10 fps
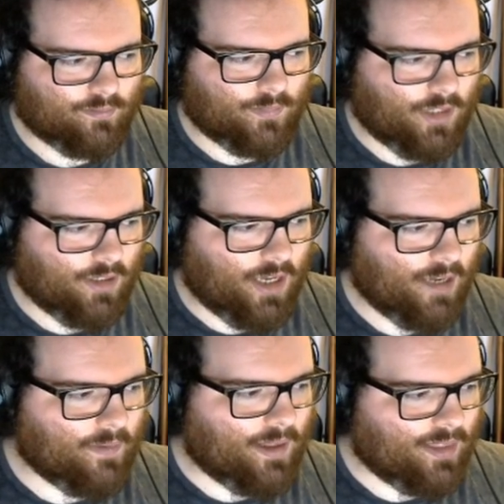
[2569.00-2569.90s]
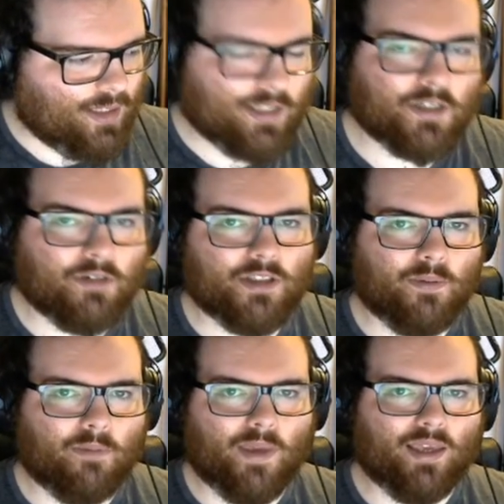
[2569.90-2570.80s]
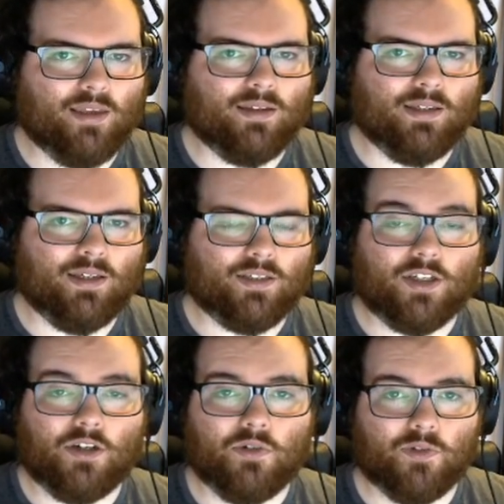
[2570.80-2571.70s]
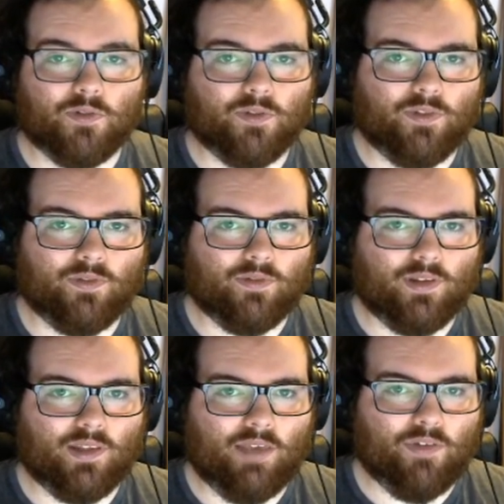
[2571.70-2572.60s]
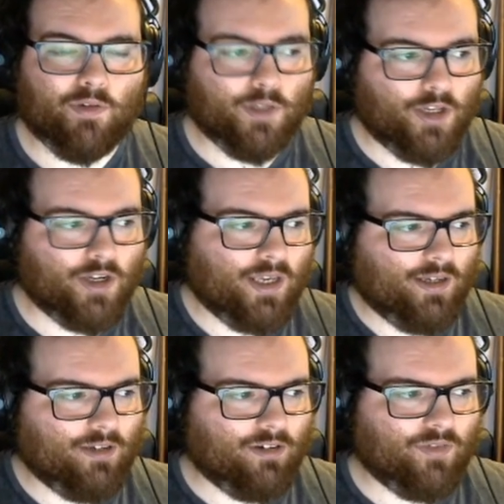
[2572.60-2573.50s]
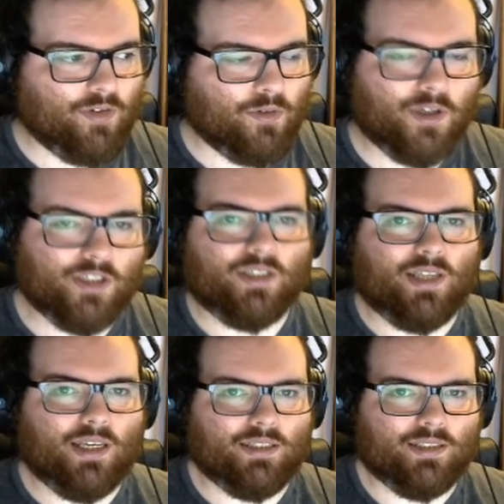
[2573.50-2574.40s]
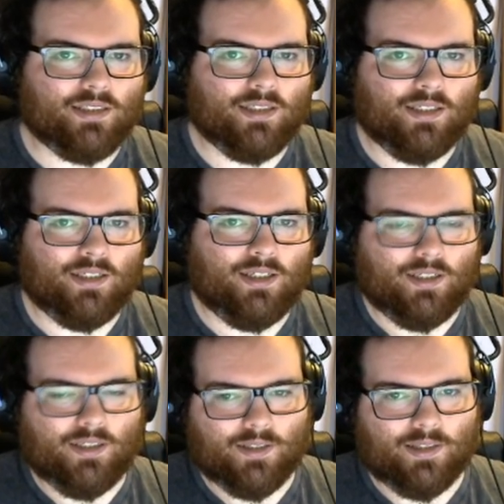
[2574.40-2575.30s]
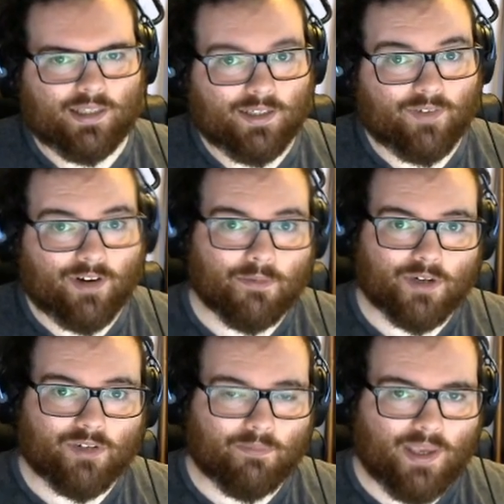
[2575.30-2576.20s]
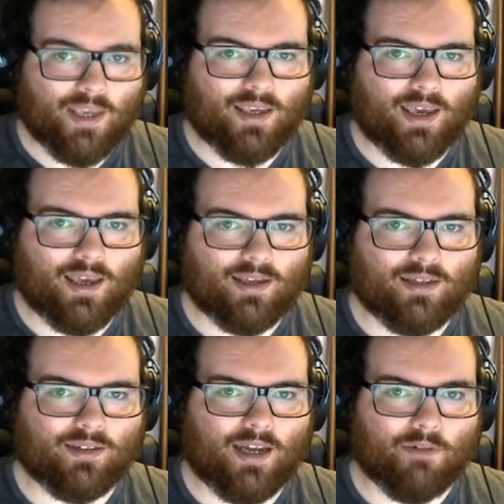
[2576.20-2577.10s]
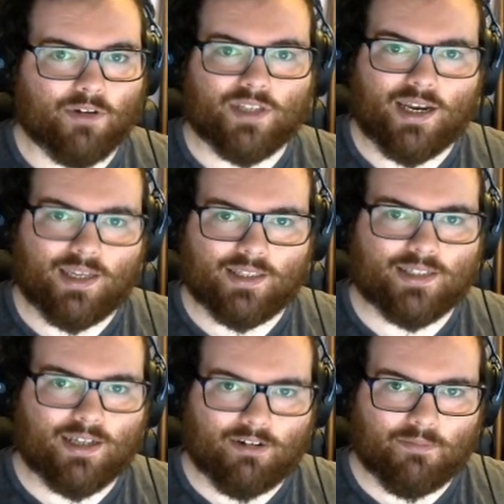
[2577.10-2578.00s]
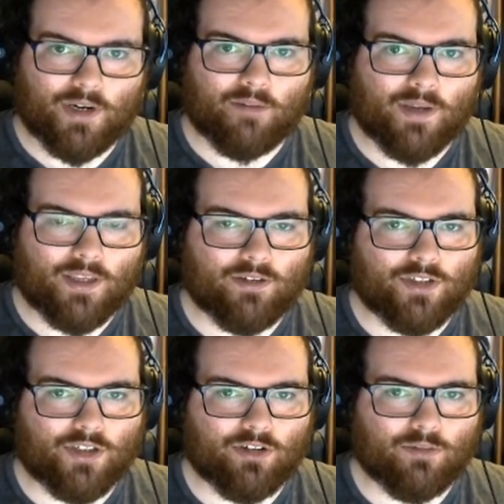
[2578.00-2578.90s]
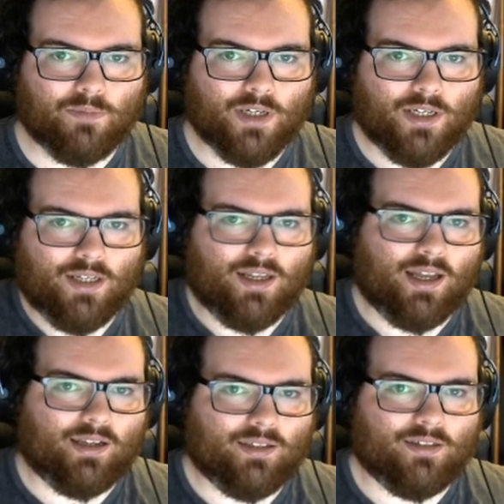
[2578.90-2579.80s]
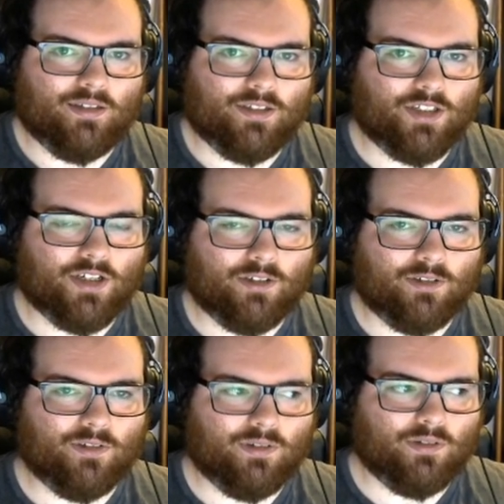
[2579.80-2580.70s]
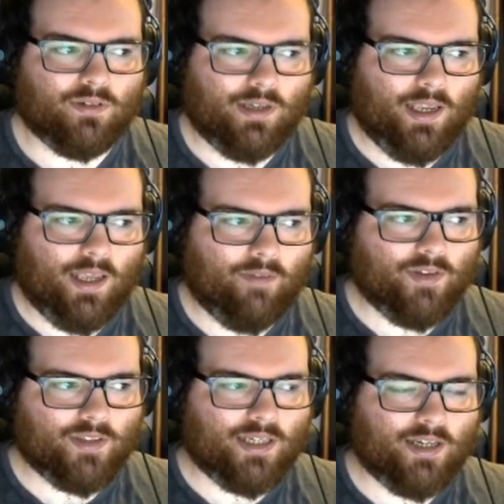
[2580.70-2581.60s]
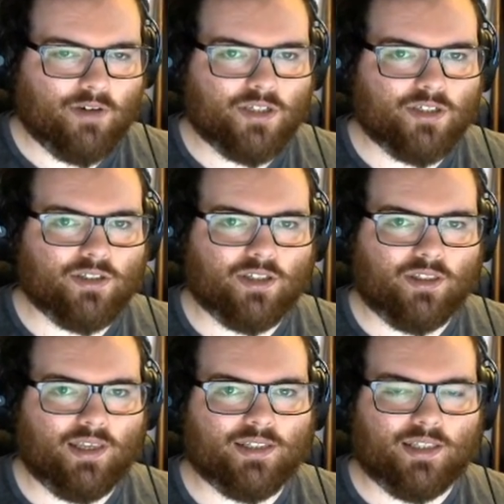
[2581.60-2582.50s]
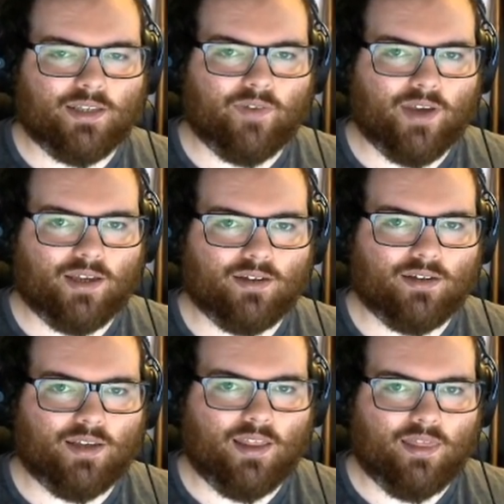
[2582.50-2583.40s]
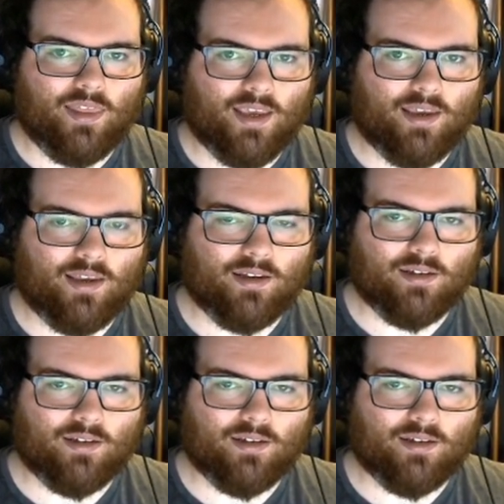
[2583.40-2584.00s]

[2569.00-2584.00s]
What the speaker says: okay, I think that's going to be me. So if you were lurking or if you were watching this, thank you very much for being here. I'm going to edit this down and put it on my YouTube. And so if there's any questions on this, leave it in the